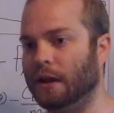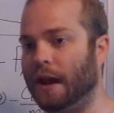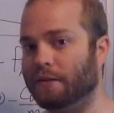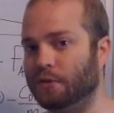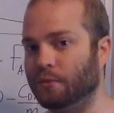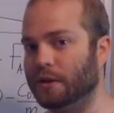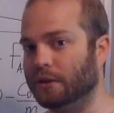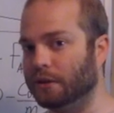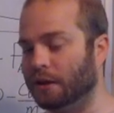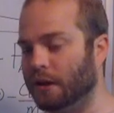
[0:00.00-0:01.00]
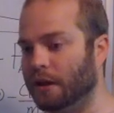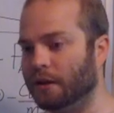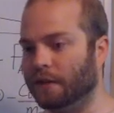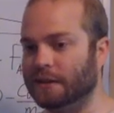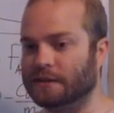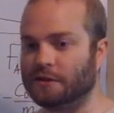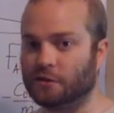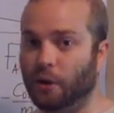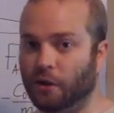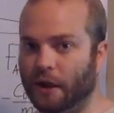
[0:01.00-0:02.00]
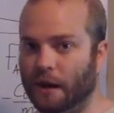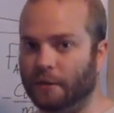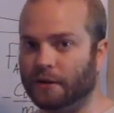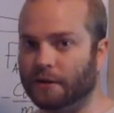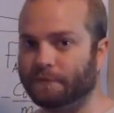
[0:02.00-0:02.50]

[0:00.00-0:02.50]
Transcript: heavy wheel that's small diameter.